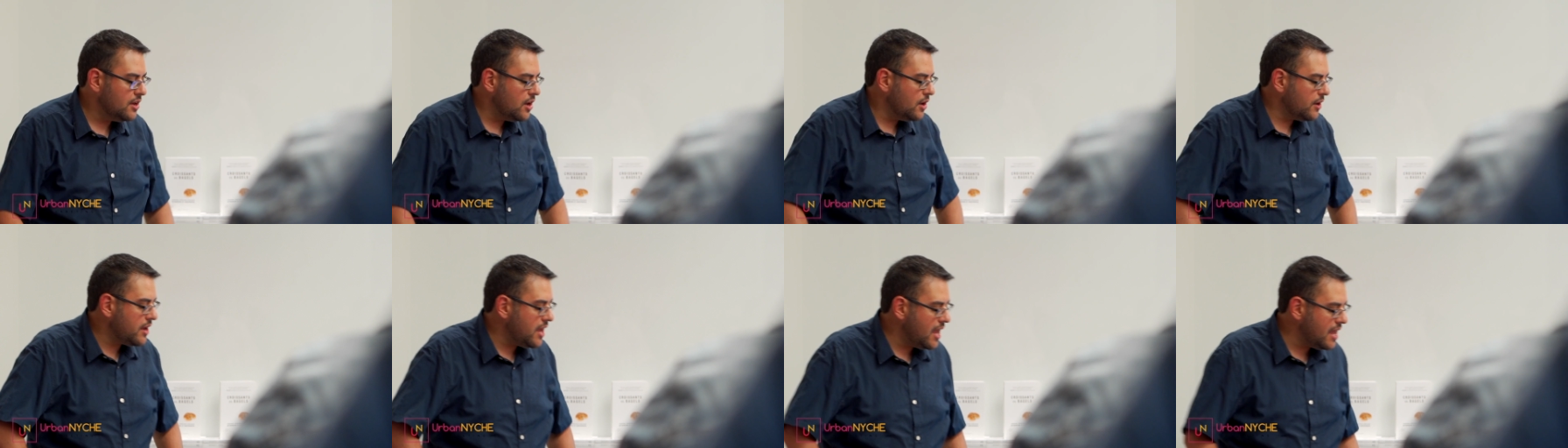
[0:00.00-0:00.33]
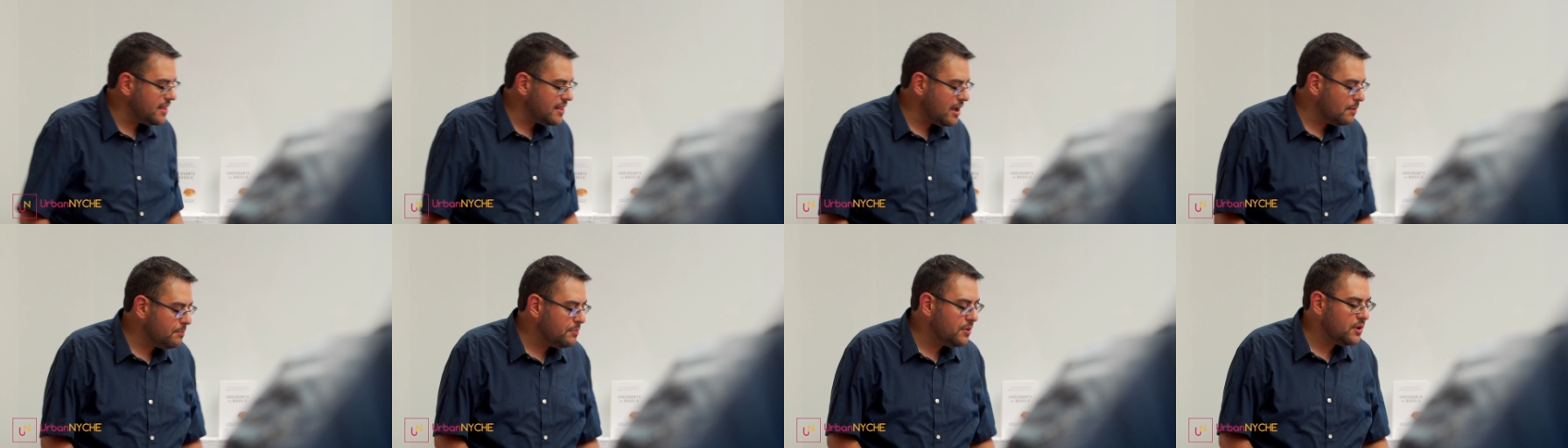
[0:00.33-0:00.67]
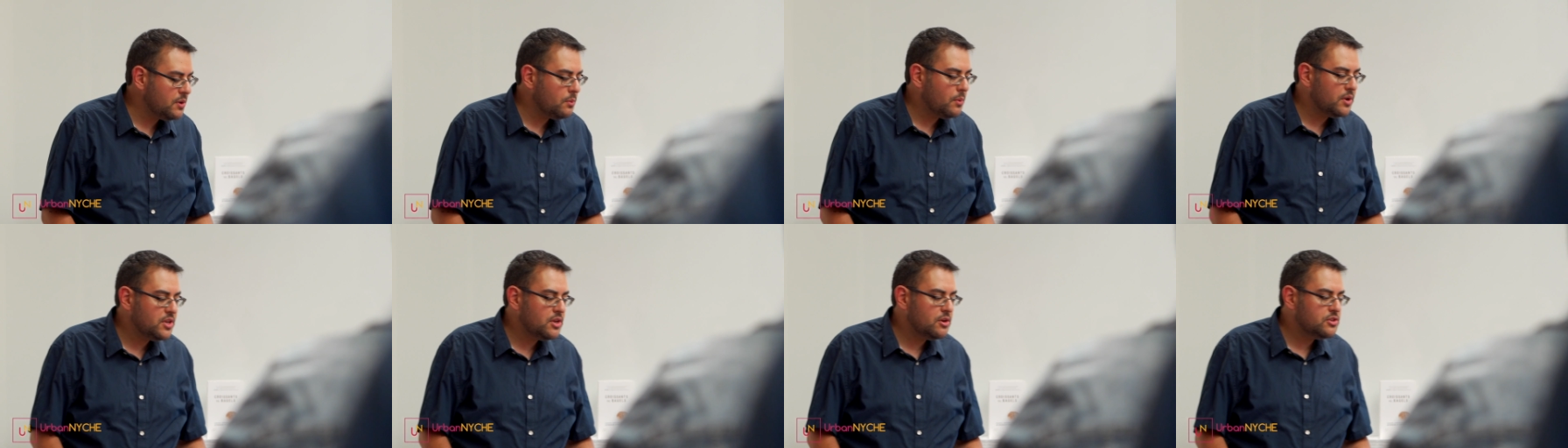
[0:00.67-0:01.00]
Okay, and I
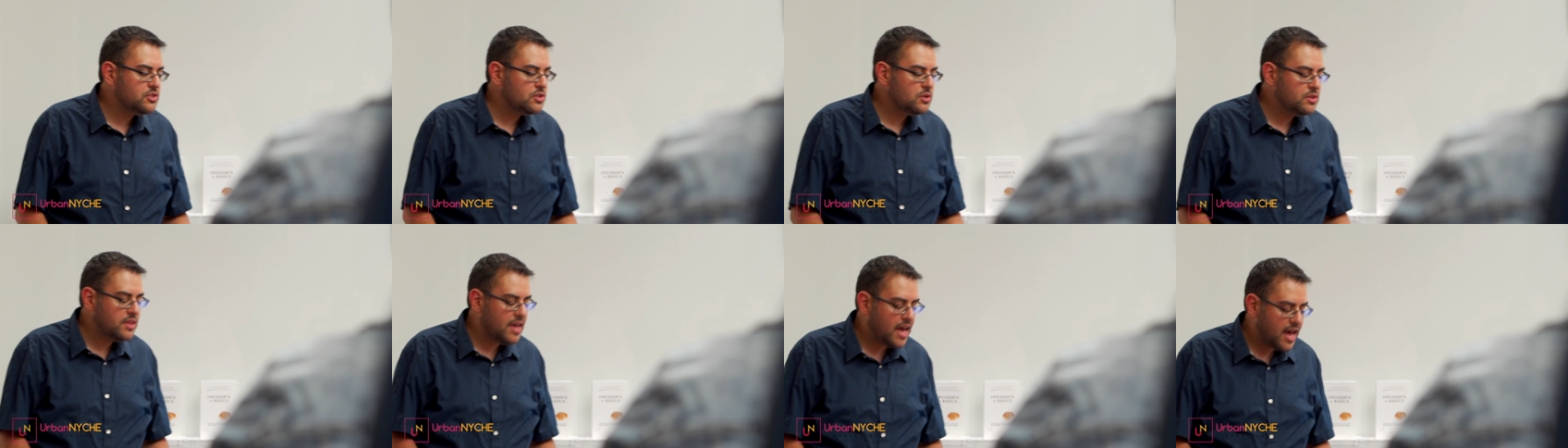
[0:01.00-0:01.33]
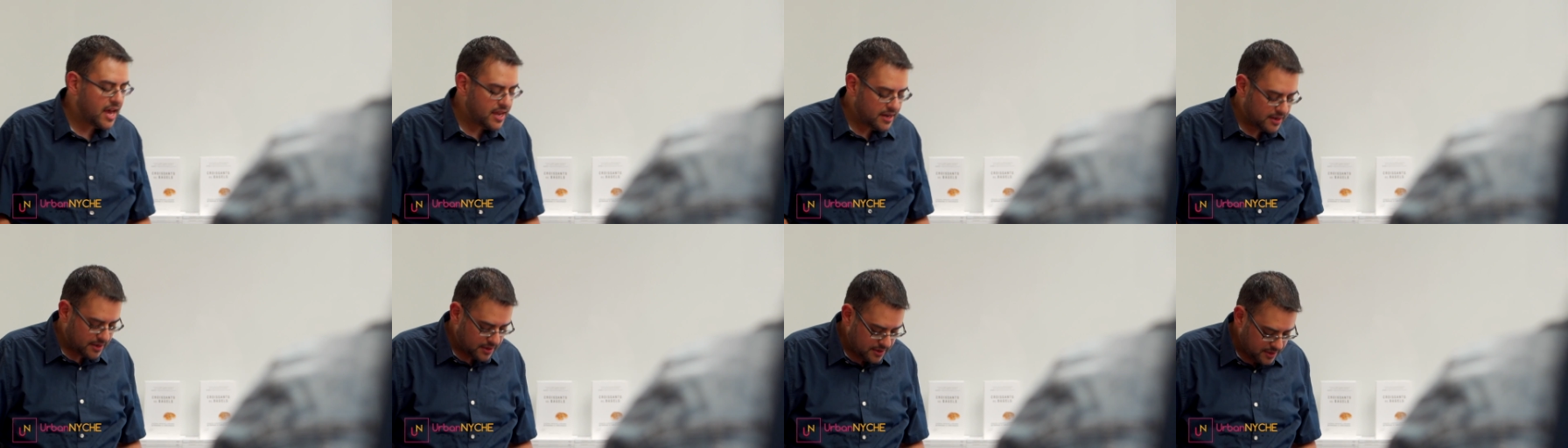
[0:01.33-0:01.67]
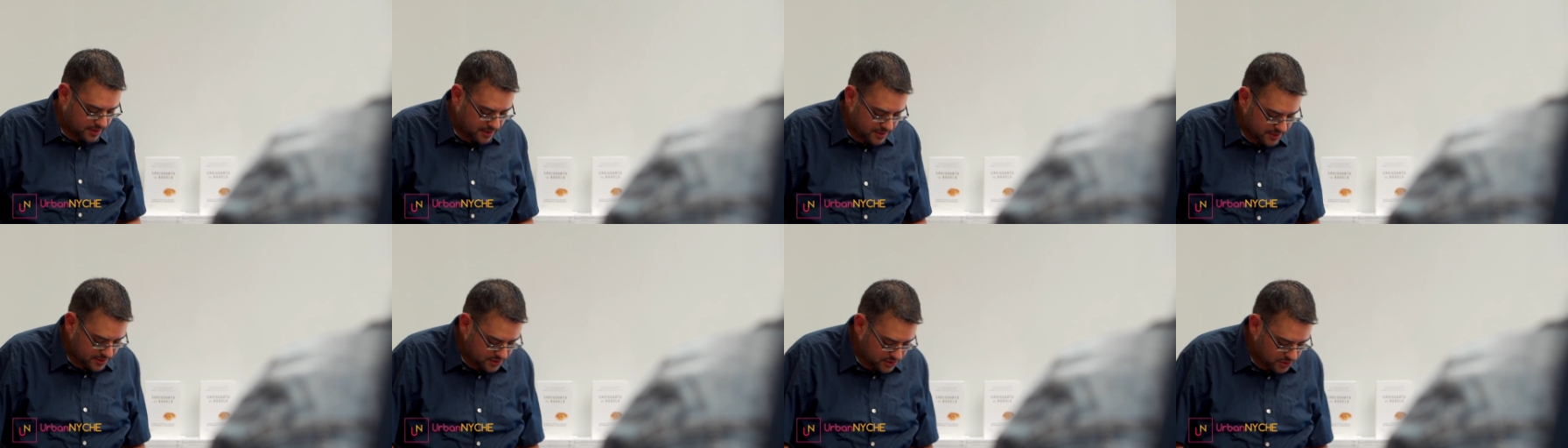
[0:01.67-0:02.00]
put, when you do that,
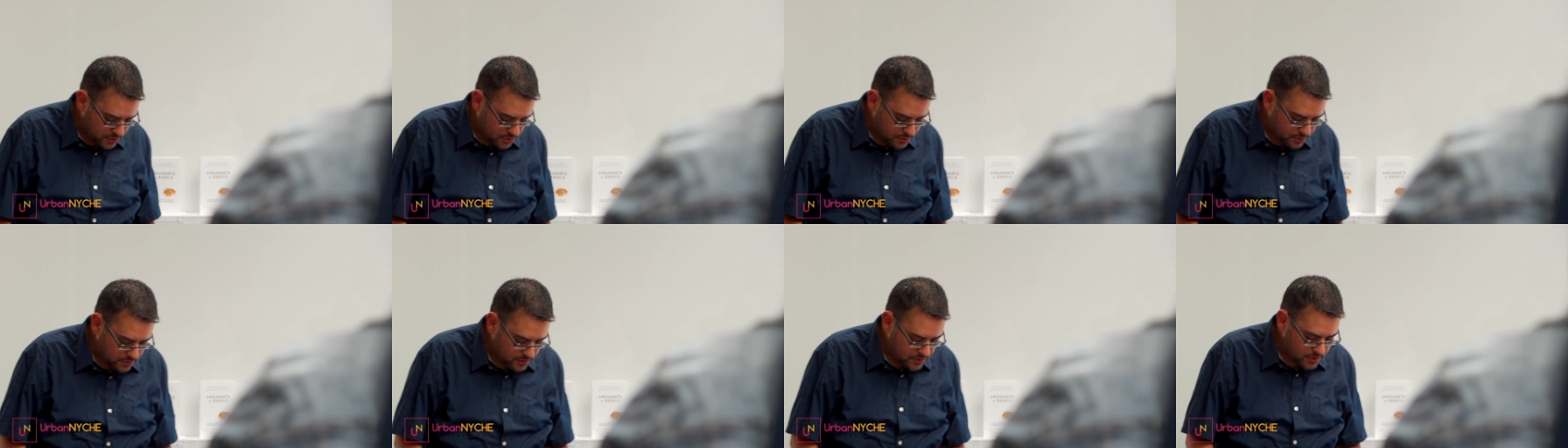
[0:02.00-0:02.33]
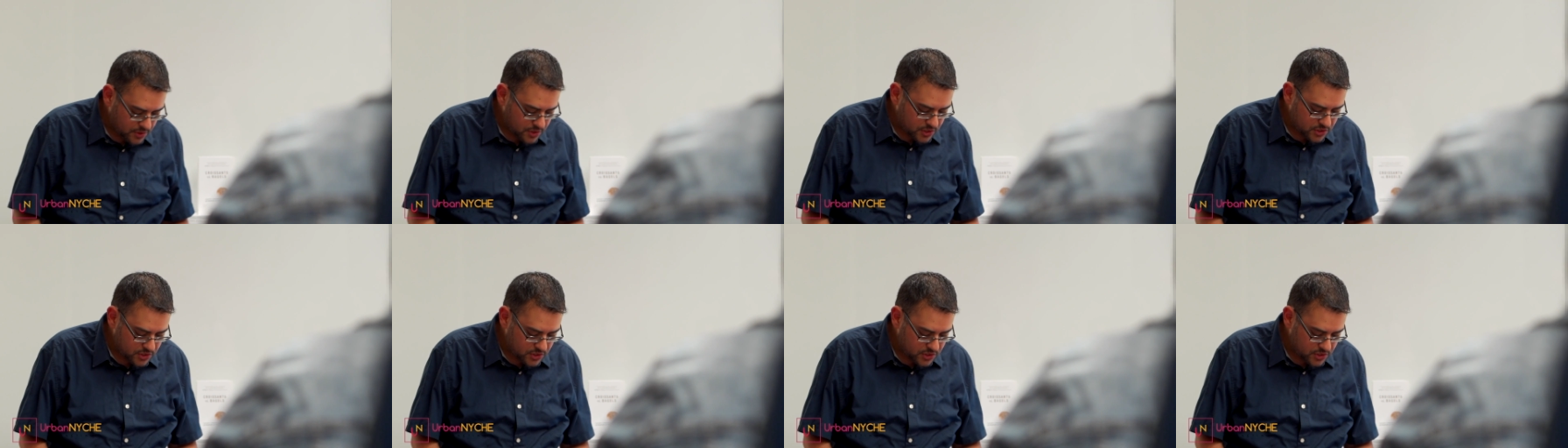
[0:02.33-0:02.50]
so,